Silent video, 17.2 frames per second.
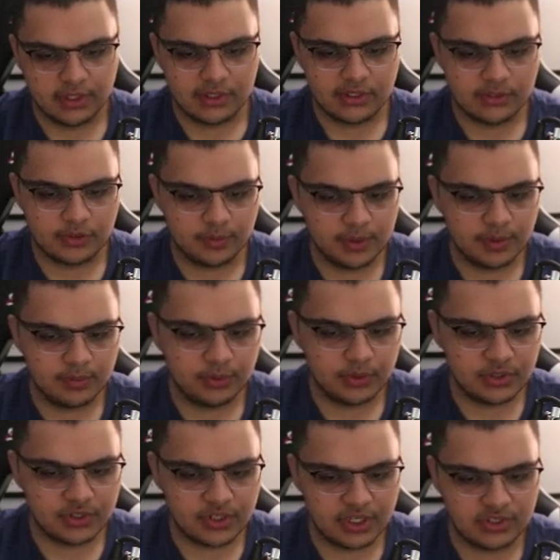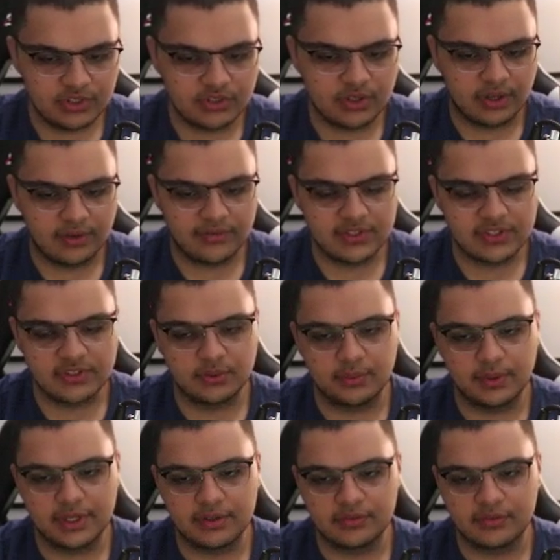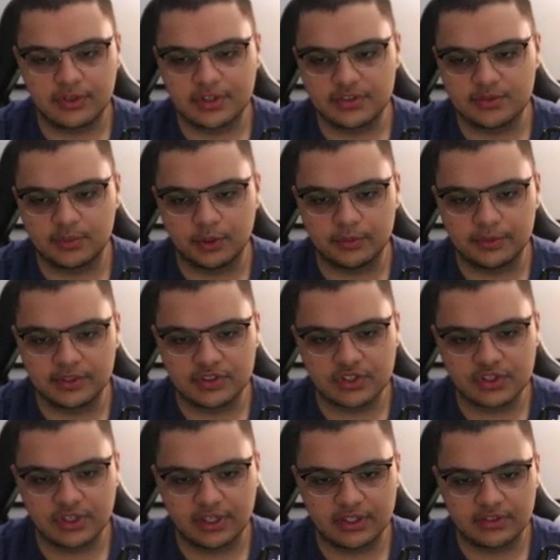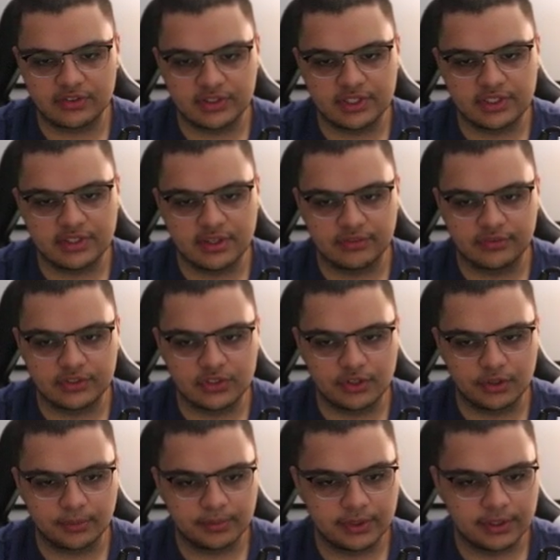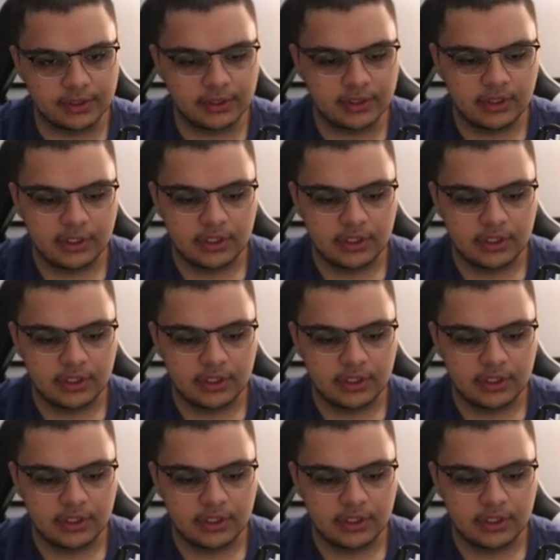So Pete Buttigieg is obviously waiting for his moment to shine, so he'd definitely jump in.